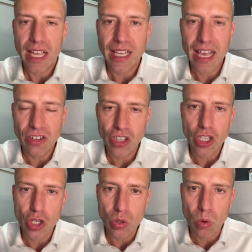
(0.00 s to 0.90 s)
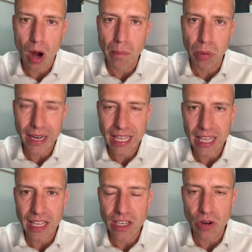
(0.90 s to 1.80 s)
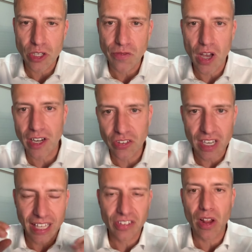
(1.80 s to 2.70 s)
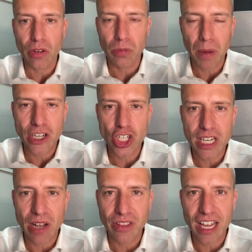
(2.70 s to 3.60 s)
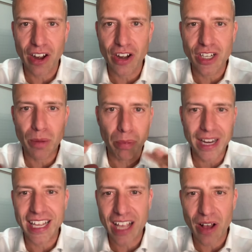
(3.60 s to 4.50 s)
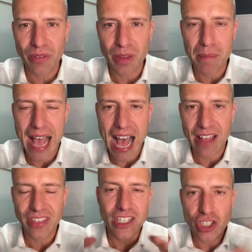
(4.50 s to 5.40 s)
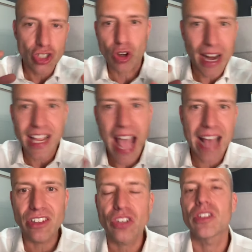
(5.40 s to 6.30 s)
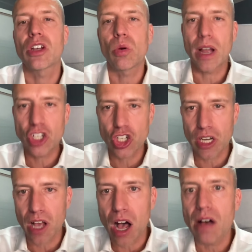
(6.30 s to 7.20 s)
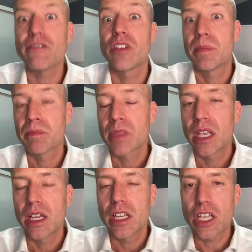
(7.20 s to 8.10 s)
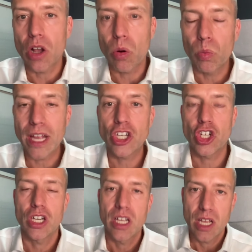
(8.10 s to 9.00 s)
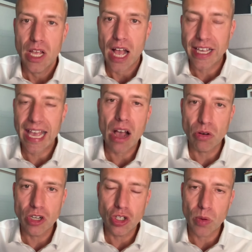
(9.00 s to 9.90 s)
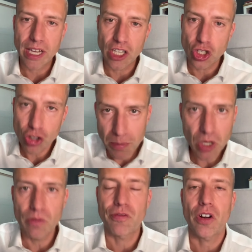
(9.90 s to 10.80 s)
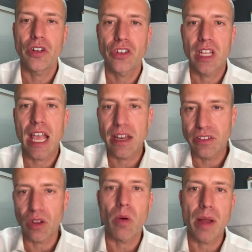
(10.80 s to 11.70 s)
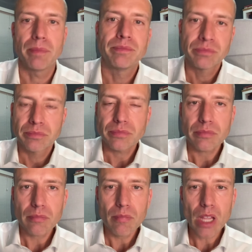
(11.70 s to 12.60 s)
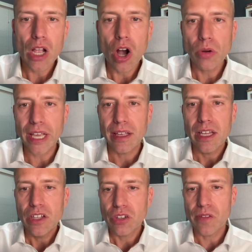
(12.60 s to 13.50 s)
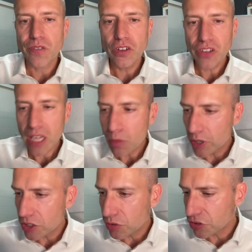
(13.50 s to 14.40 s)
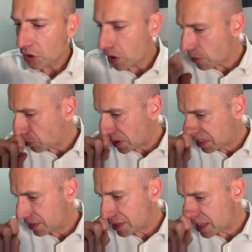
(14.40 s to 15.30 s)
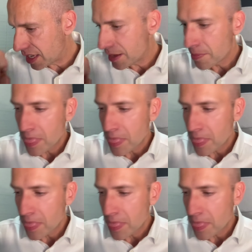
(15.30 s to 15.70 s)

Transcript: in case you are breaking, you've got an Excel spreadsheet out there and you're breaking out the math and trying to answer the question of, which account do I contribute first and so on. Okay, so the first thing I want to do is start off with the